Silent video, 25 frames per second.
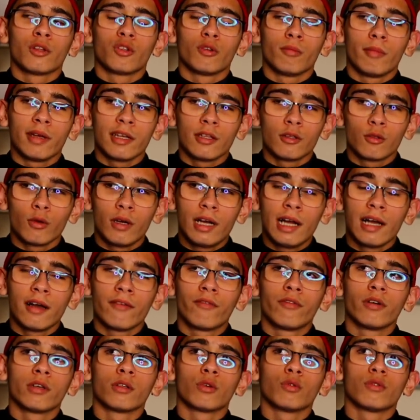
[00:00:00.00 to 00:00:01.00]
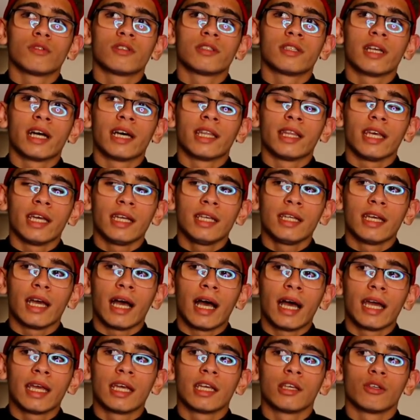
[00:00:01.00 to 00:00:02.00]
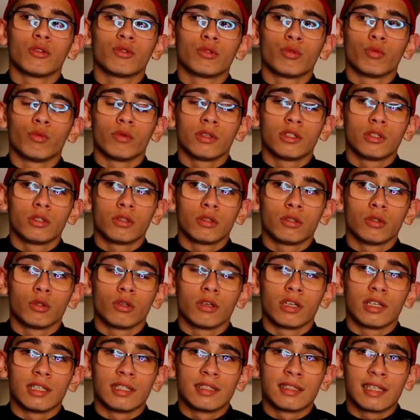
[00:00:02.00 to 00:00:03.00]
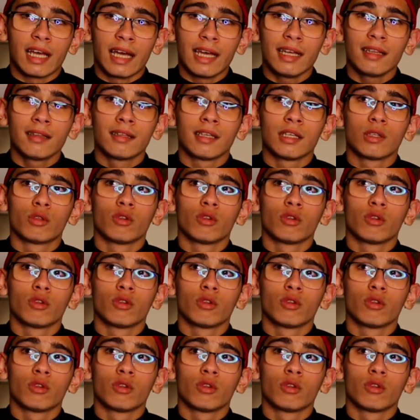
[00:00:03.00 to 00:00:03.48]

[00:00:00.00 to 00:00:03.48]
to make dua for your Ustaz. Any ayah which you recite,